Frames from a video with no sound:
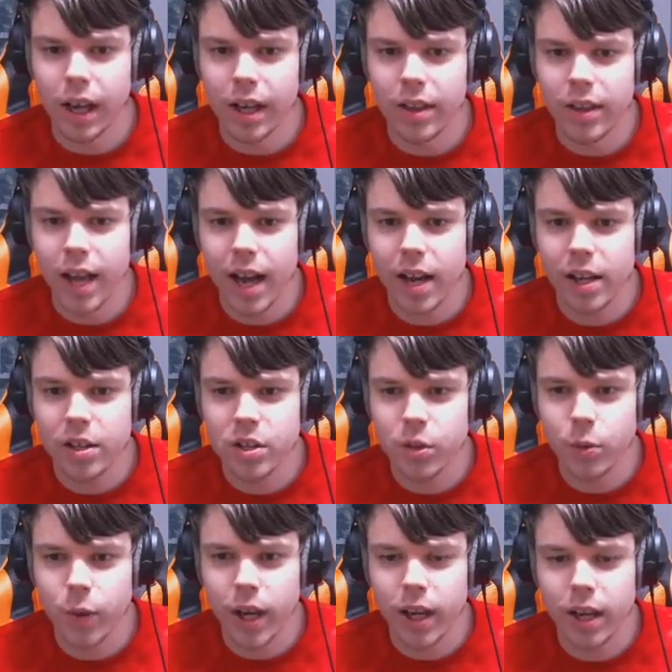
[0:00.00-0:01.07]
And that is the
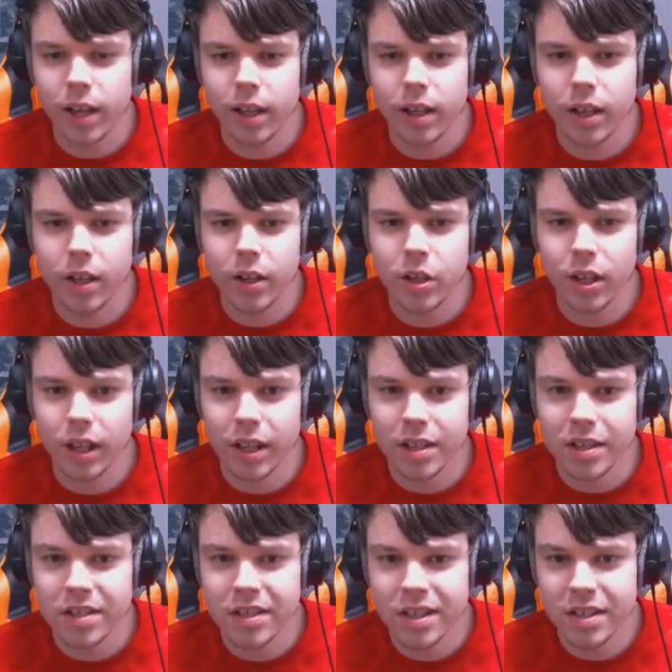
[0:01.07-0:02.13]
way to
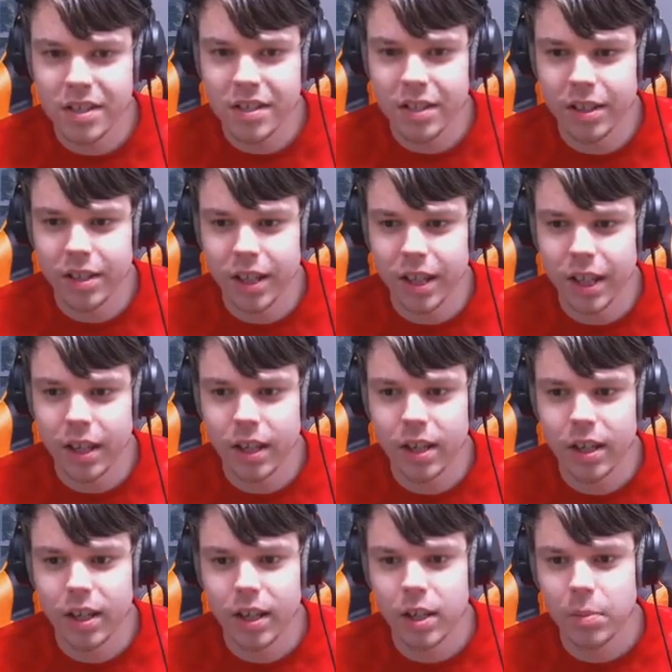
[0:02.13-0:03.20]
consistently
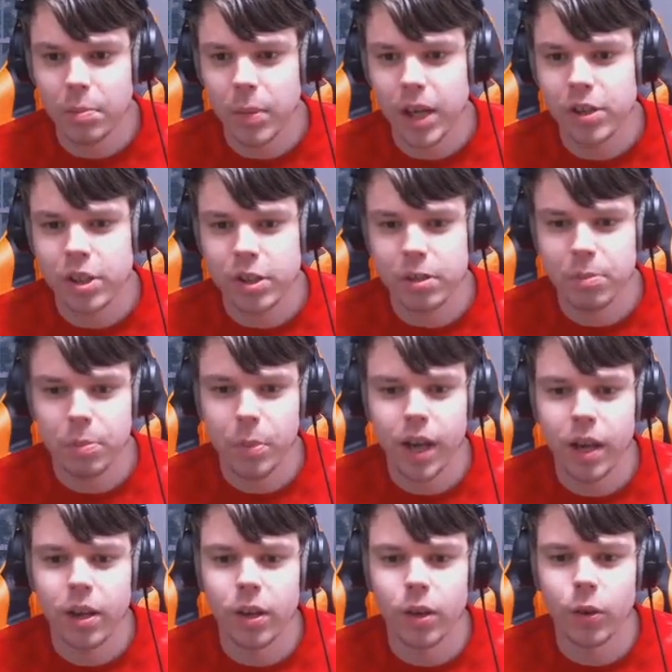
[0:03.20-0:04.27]
make sure
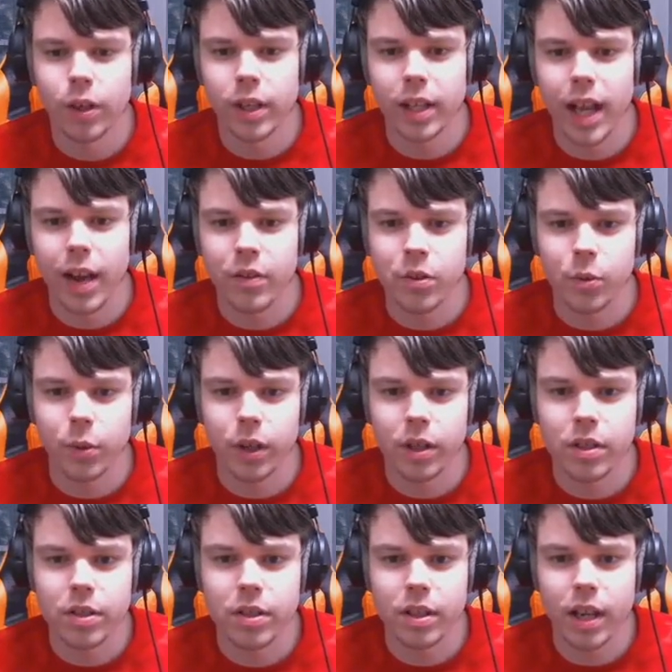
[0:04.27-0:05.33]
Bale only laughs
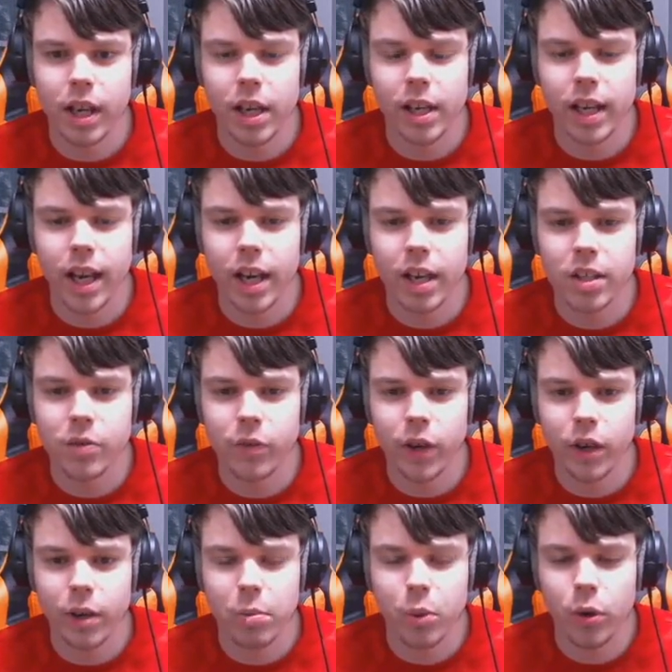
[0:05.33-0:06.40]
once. And again, it's
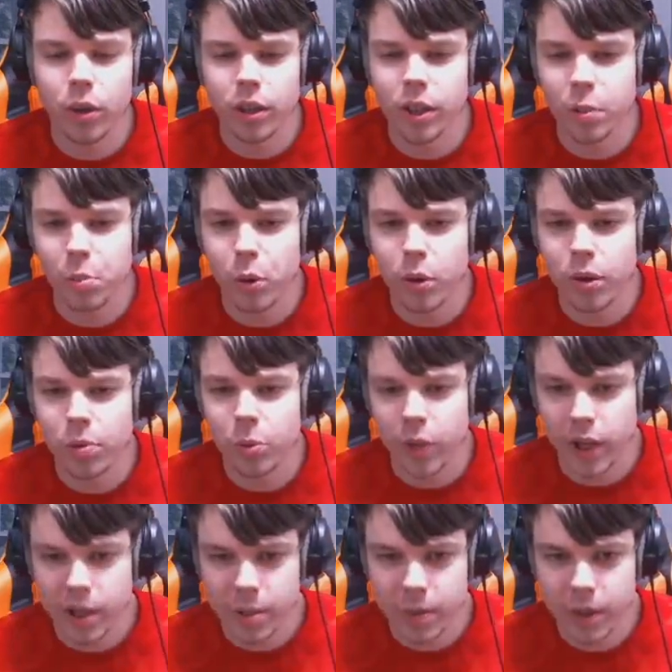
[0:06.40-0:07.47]
very important, the portal
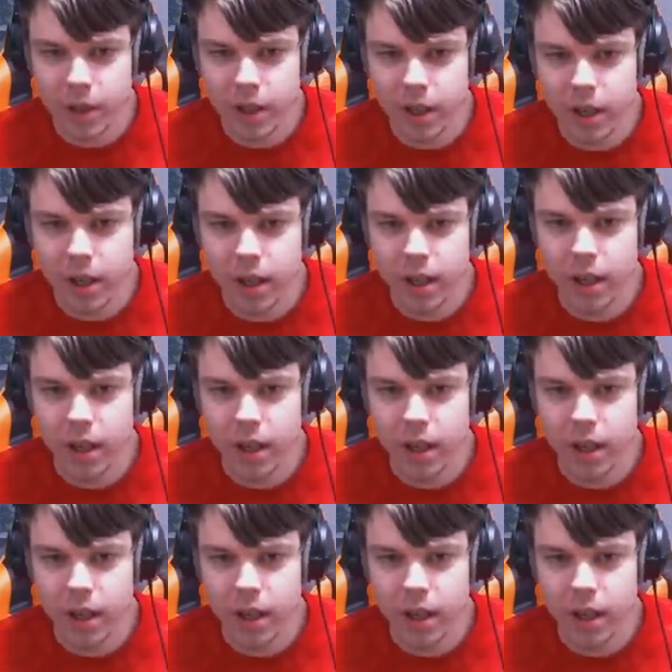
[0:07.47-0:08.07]
placement there.